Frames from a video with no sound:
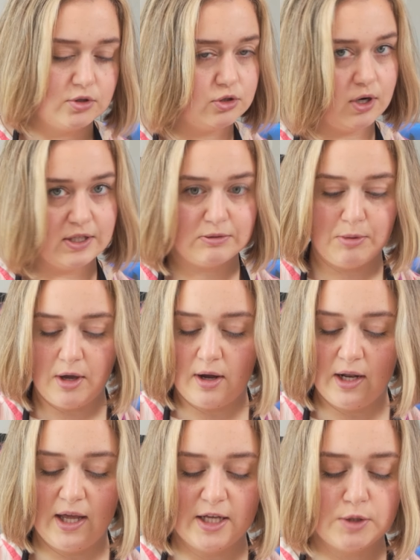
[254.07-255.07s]
Trust me
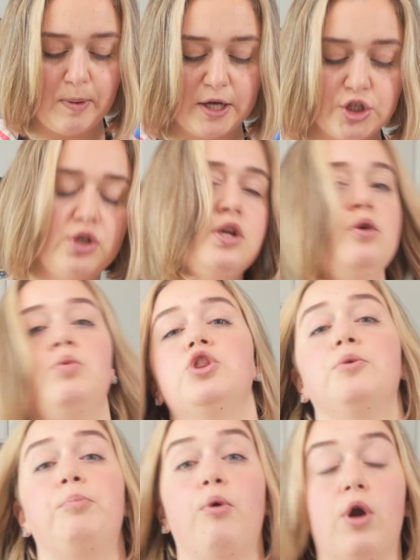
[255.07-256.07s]
on it, especially with
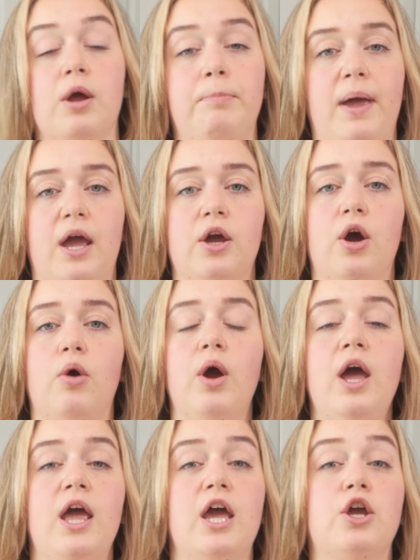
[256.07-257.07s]
the pork panko.
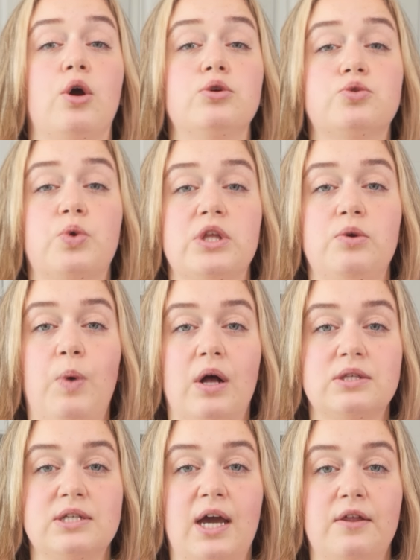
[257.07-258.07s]
It goes really
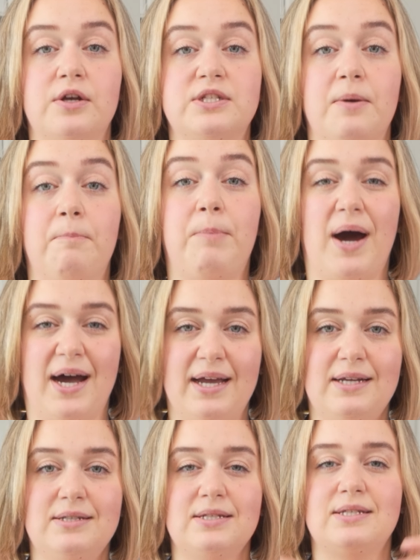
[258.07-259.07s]
well together to
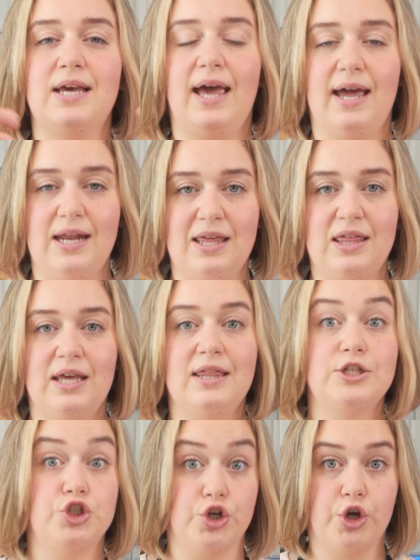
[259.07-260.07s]
bind to anything
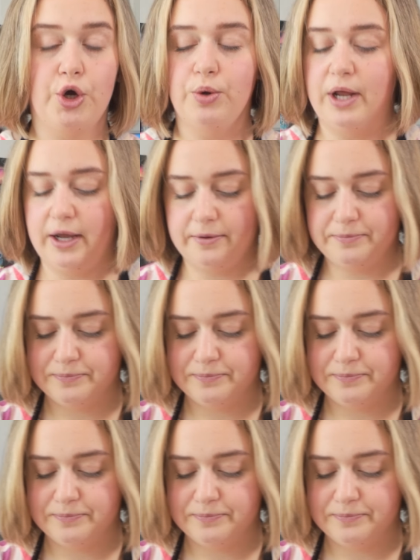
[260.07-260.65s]
that you're coating.